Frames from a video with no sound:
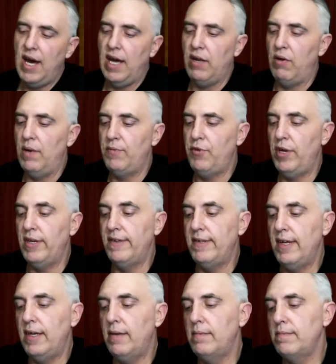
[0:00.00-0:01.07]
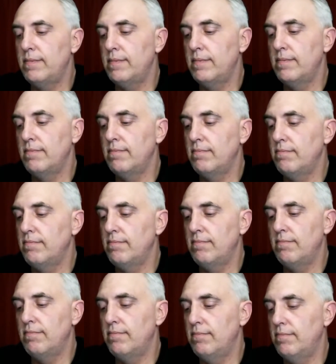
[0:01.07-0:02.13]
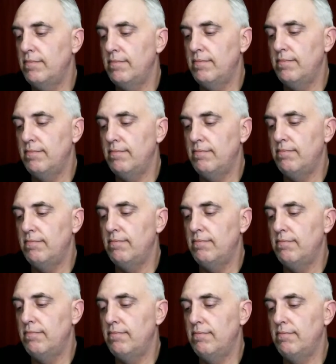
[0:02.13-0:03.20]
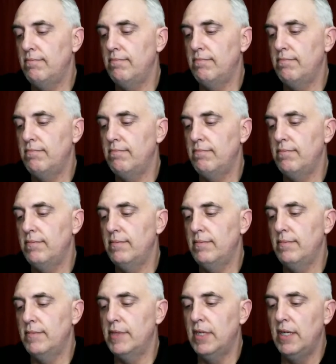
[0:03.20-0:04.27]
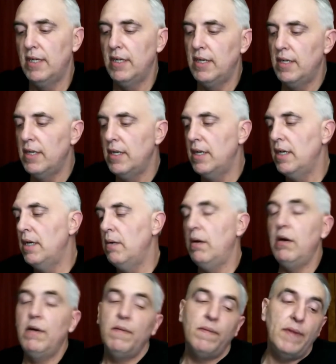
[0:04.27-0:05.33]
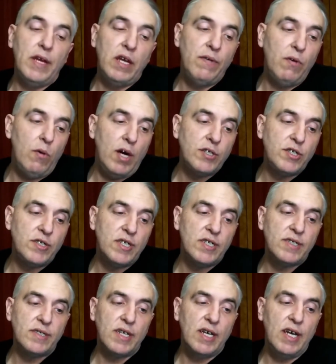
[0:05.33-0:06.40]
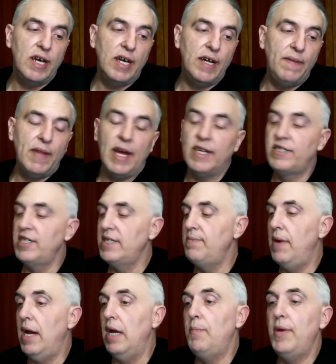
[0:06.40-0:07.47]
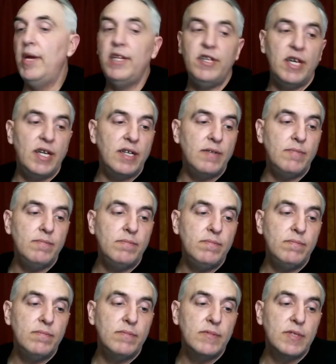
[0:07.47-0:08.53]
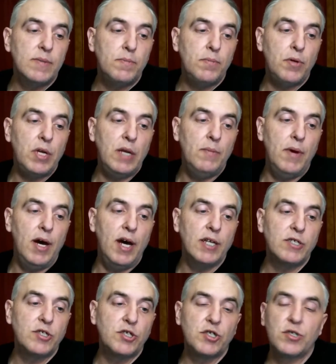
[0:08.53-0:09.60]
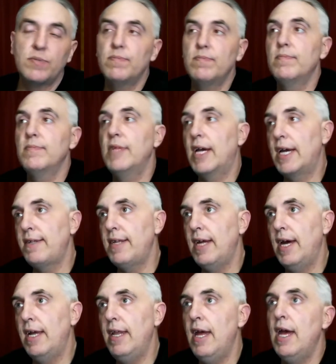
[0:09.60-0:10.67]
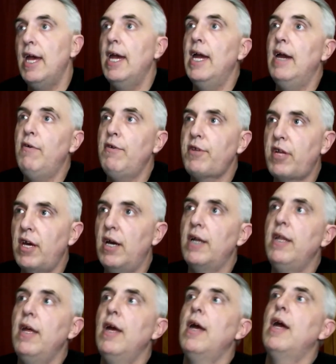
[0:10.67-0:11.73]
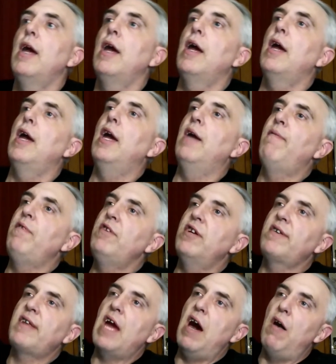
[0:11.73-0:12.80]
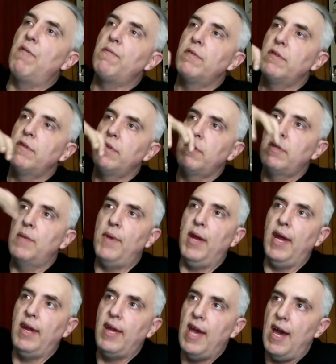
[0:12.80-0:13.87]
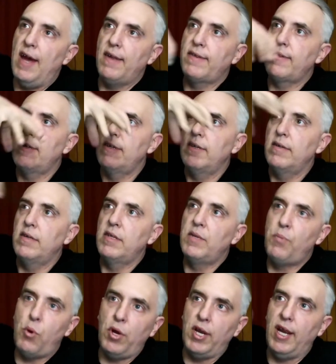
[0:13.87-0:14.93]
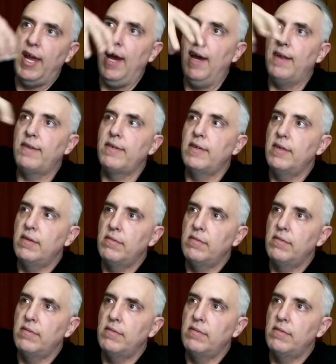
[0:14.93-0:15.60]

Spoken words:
I know what I'm trying to say. Well, thank you for watching this, and that's just my opinion, pretty much. Like I said, it was good if you just count the main cast, supporting cast,